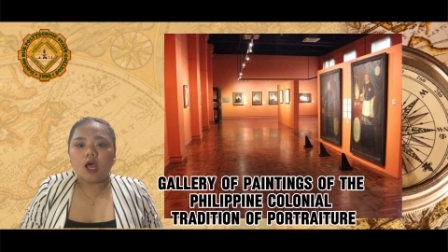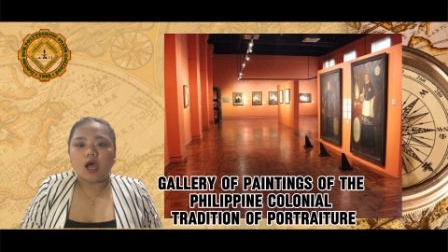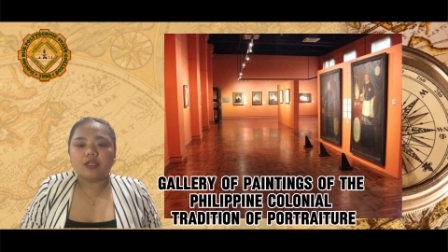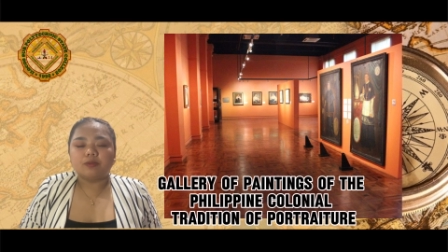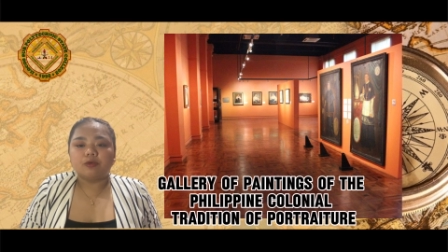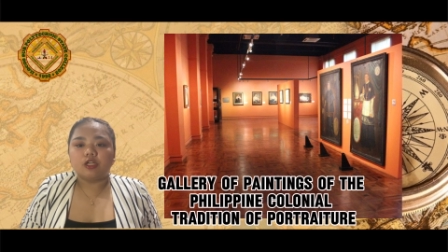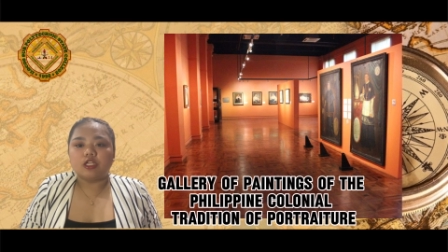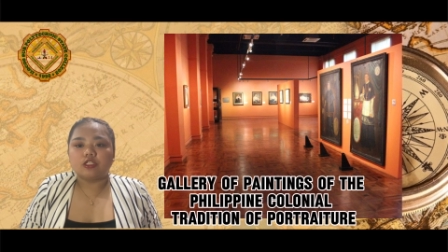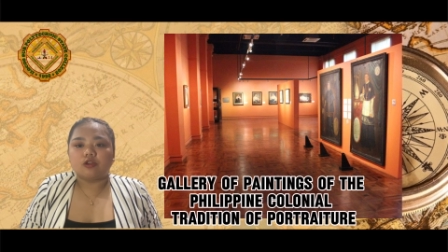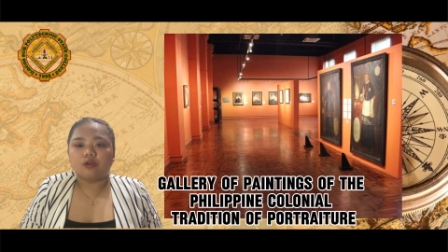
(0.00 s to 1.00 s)

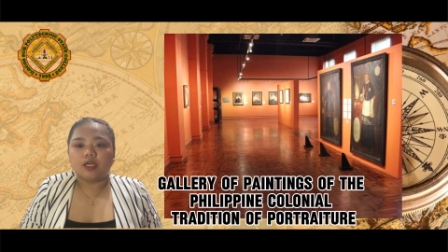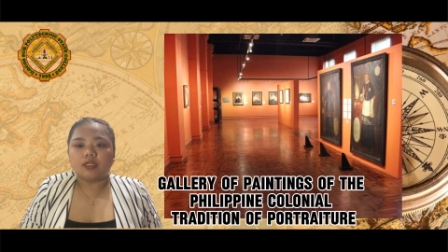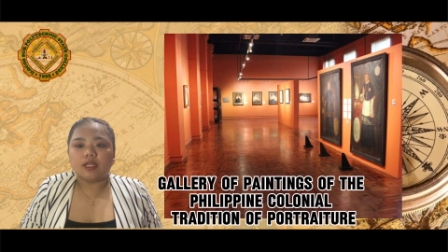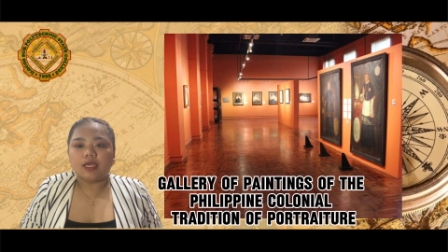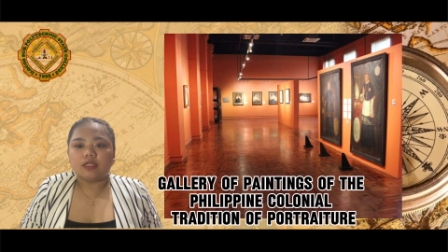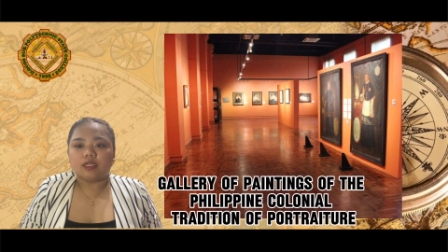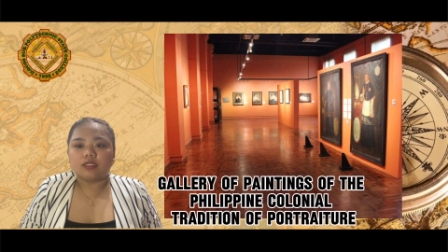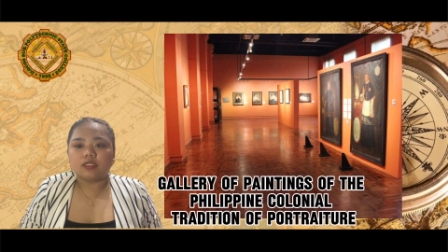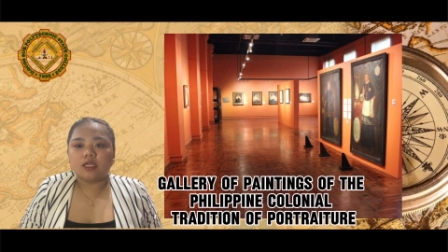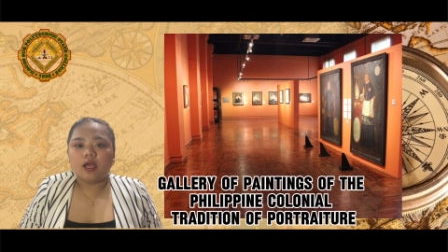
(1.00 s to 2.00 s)
aspiration, and
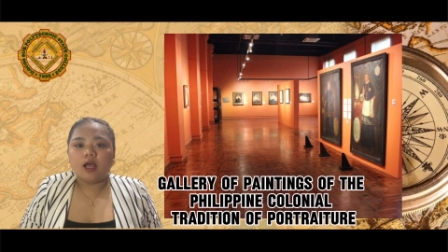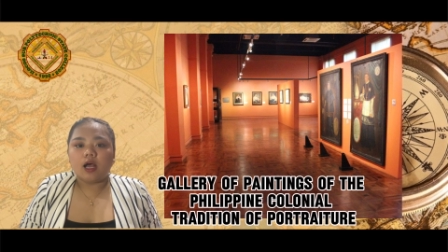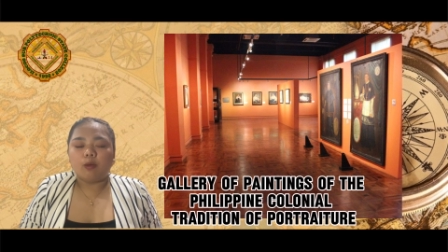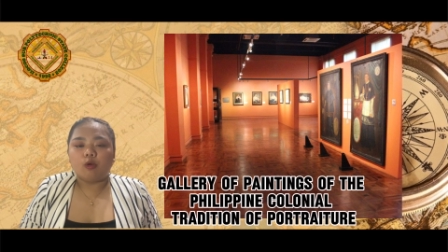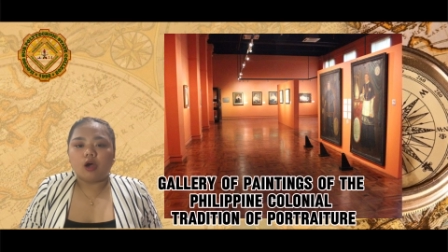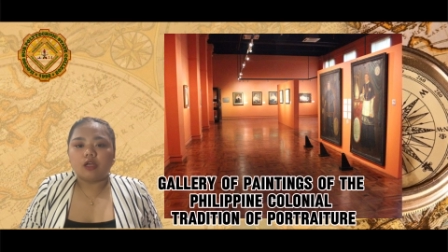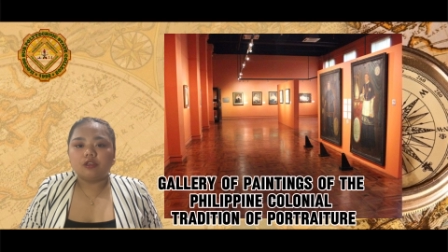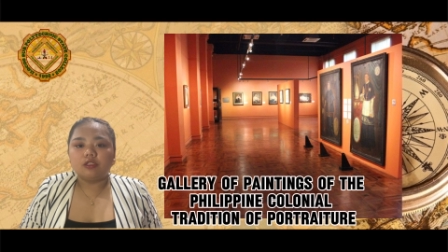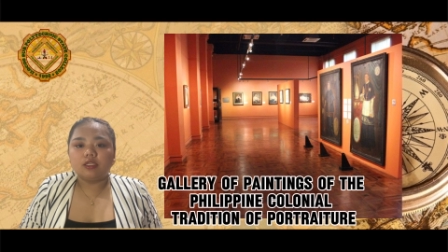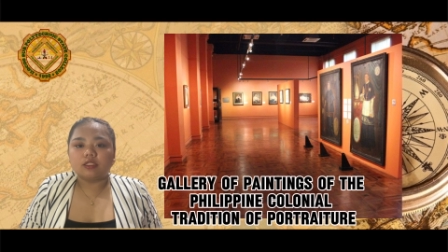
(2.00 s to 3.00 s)
likeness, among other
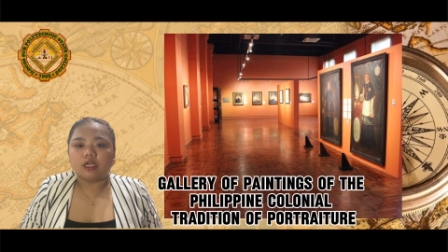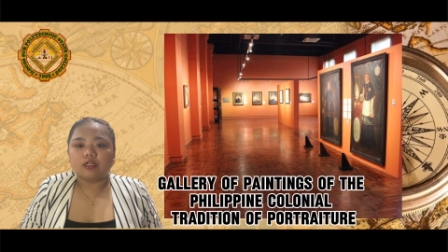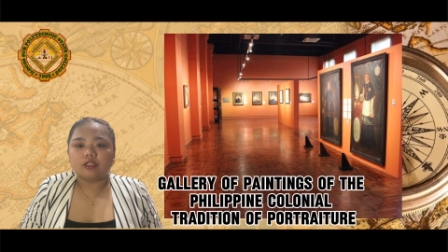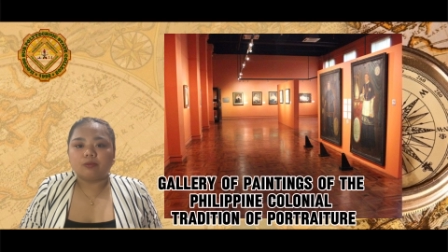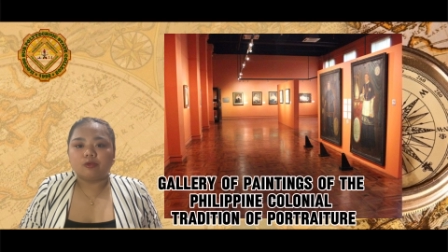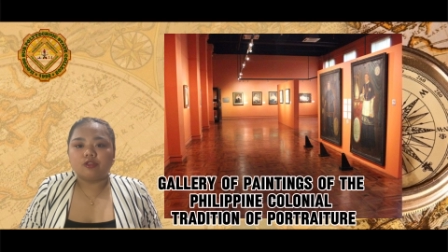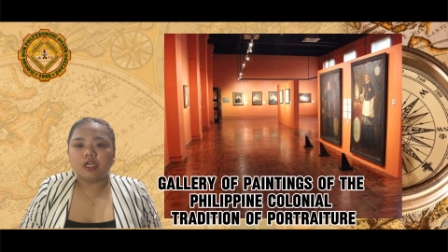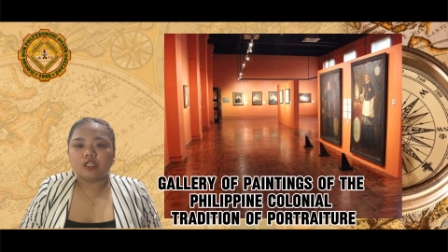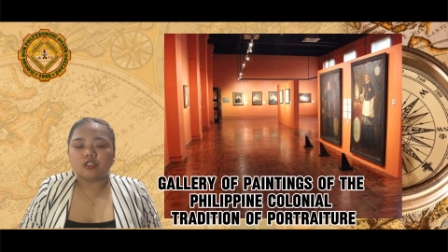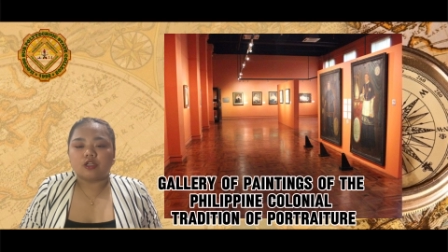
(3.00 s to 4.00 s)
desires and
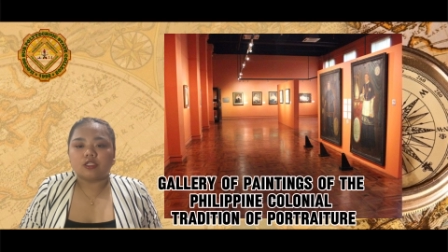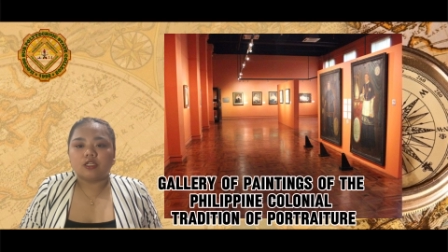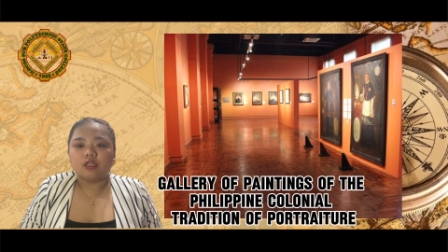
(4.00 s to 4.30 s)
projections